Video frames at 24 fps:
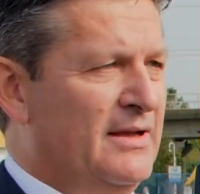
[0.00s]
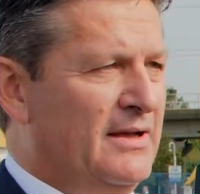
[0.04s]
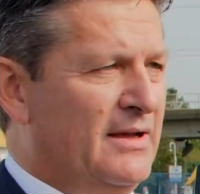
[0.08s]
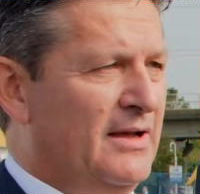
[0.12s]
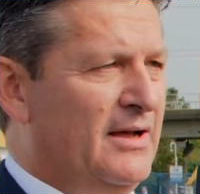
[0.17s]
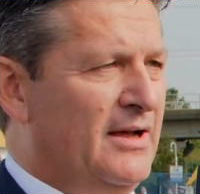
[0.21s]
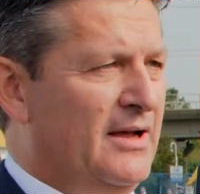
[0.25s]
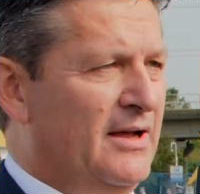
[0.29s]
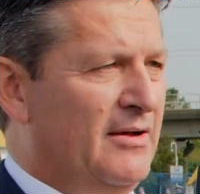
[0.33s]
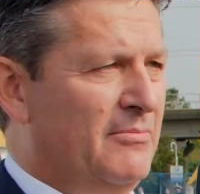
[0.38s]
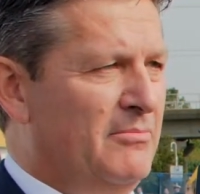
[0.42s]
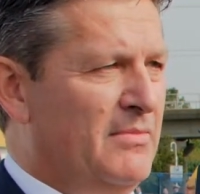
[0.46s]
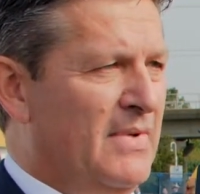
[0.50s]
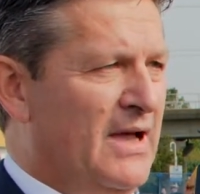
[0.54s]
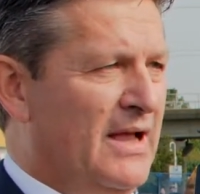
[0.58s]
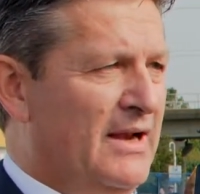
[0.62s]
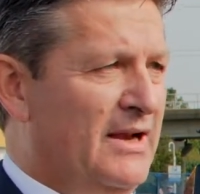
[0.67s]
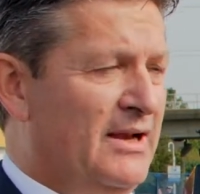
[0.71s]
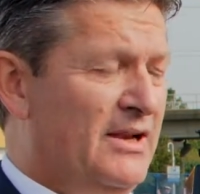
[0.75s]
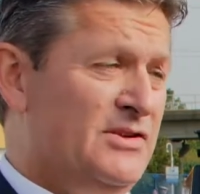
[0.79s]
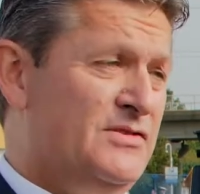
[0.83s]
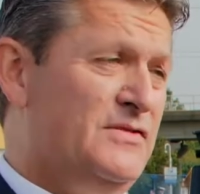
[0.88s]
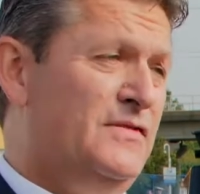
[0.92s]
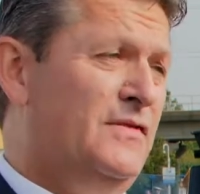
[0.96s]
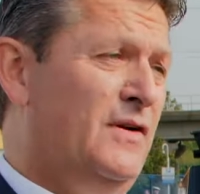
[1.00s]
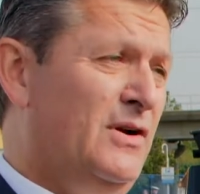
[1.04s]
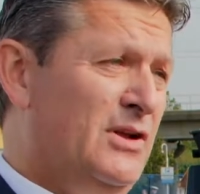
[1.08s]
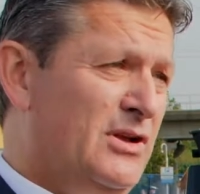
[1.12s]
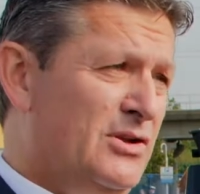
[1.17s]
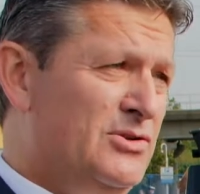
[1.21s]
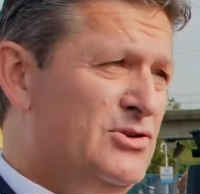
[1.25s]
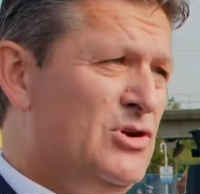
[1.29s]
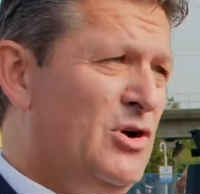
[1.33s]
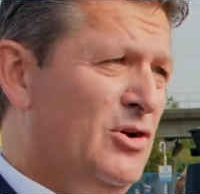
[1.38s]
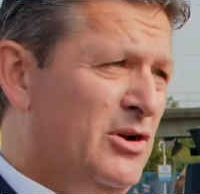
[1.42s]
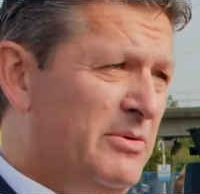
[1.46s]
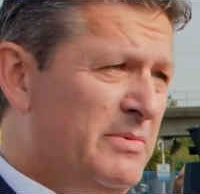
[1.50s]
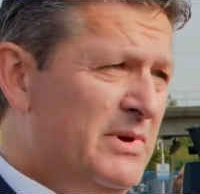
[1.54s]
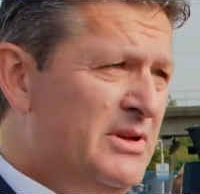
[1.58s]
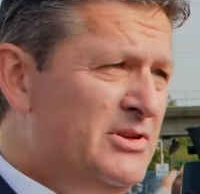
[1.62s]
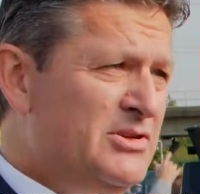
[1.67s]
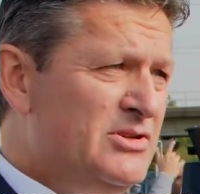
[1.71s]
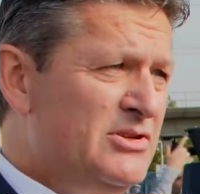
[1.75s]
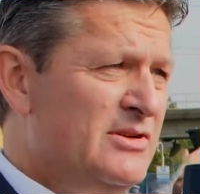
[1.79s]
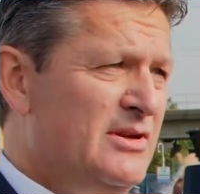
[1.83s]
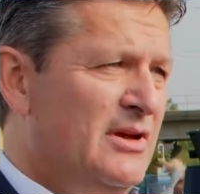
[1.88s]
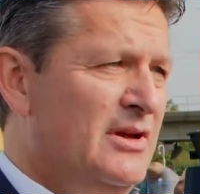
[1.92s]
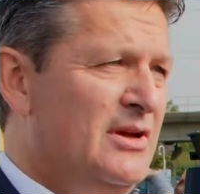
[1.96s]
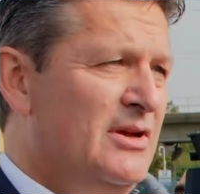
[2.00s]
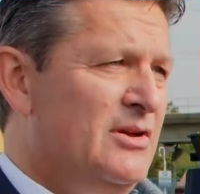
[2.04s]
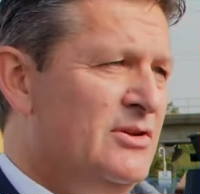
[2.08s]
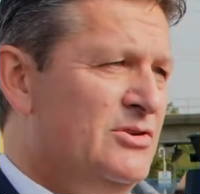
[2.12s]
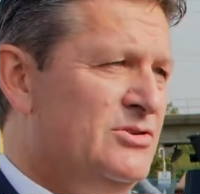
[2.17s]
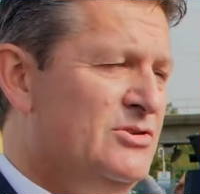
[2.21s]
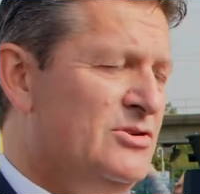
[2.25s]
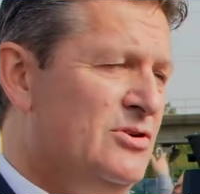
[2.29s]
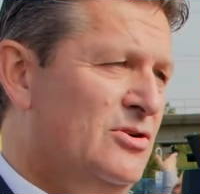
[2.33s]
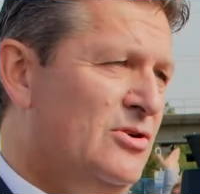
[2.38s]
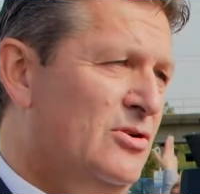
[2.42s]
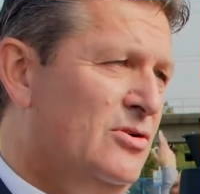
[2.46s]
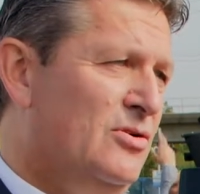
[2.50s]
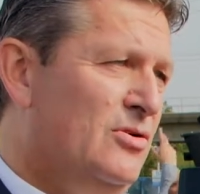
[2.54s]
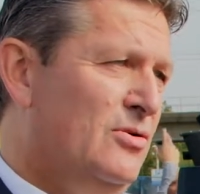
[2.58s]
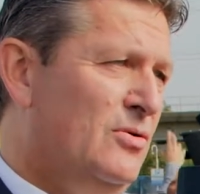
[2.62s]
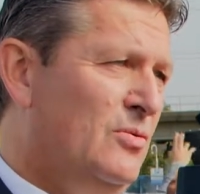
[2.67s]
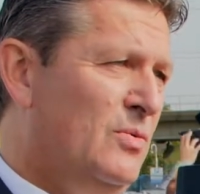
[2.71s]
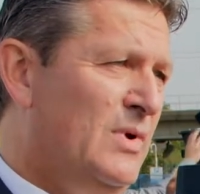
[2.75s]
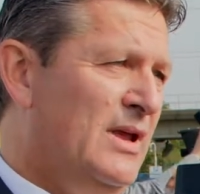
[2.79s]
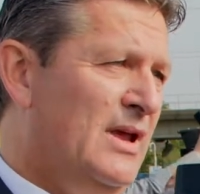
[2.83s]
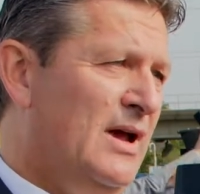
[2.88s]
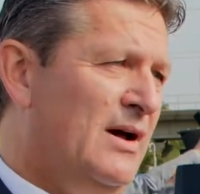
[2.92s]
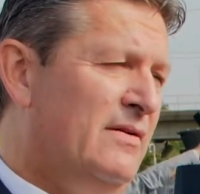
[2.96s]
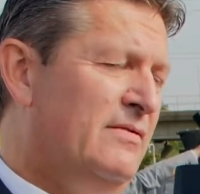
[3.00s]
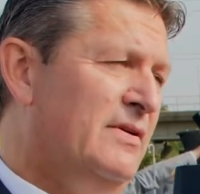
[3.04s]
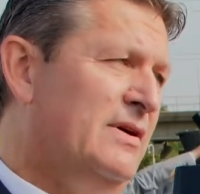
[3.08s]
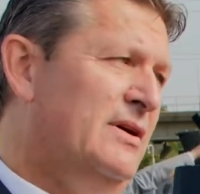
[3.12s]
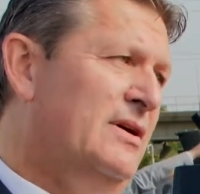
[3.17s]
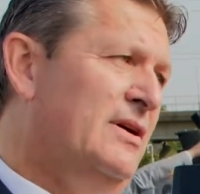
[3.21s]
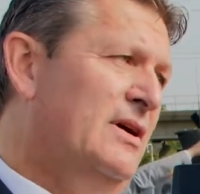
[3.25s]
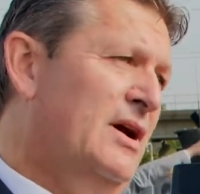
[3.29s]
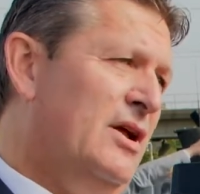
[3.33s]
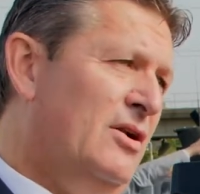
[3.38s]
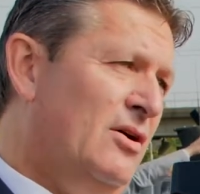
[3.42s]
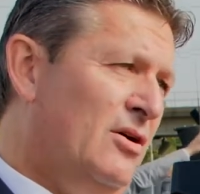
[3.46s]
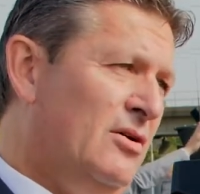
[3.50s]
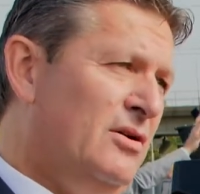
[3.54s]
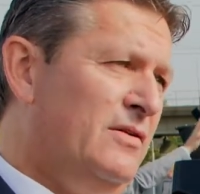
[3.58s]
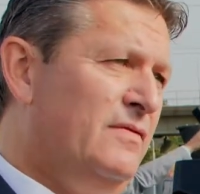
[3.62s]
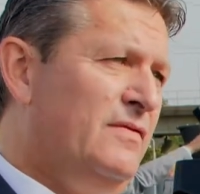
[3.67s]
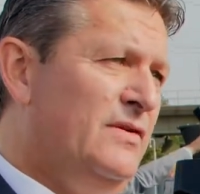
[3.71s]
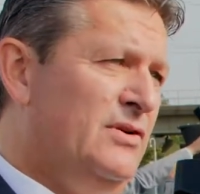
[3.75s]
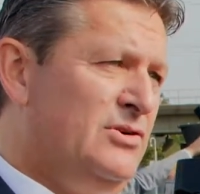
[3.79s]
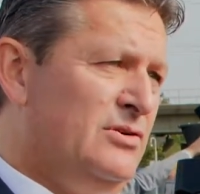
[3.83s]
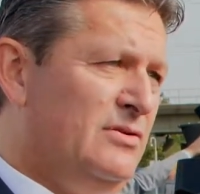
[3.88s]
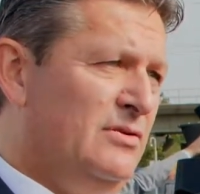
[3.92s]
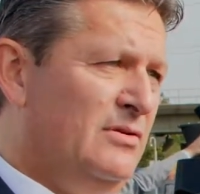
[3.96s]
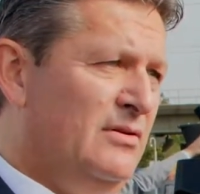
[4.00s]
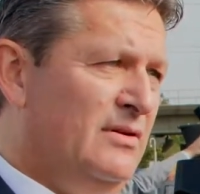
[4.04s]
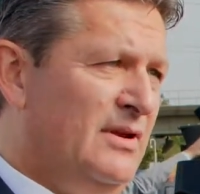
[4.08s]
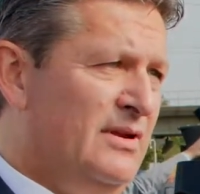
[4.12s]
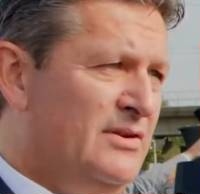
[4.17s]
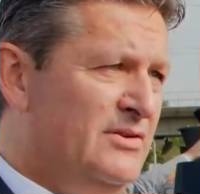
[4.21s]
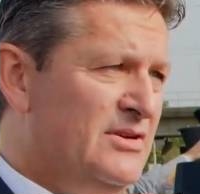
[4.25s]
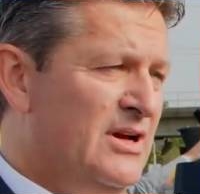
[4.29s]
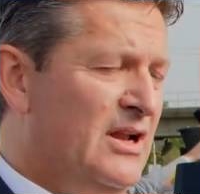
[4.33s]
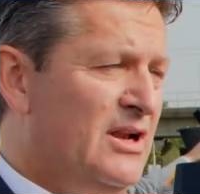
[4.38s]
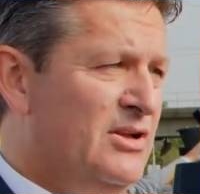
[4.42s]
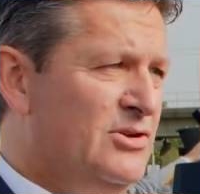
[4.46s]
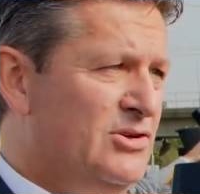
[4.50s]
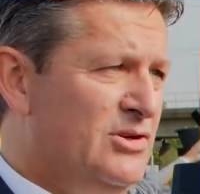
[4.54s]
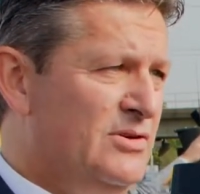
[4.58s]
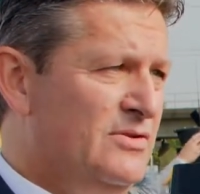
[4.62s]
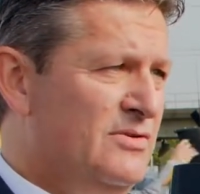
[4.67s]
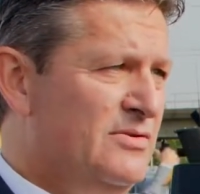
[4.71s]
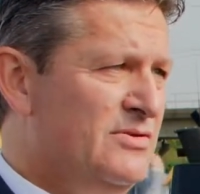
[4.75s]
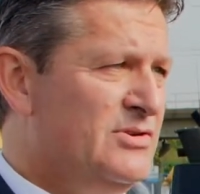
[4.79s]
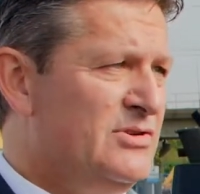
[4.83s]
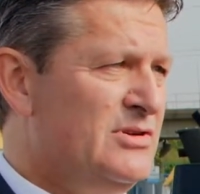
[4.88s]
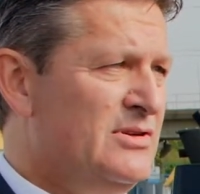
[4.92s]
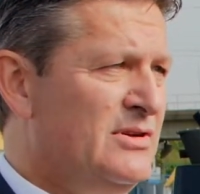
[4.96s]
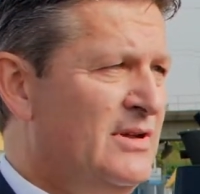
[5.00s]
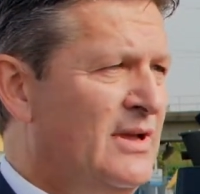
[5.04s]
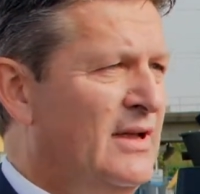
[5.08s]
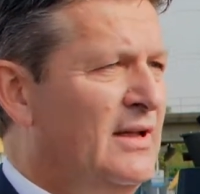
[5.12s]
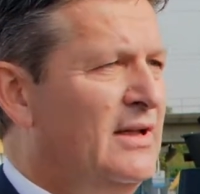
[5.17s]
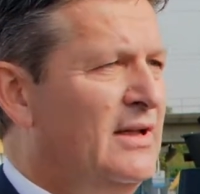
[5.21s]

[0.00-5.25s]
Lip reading: And it is fully autonomous. So we have an artificial intelligence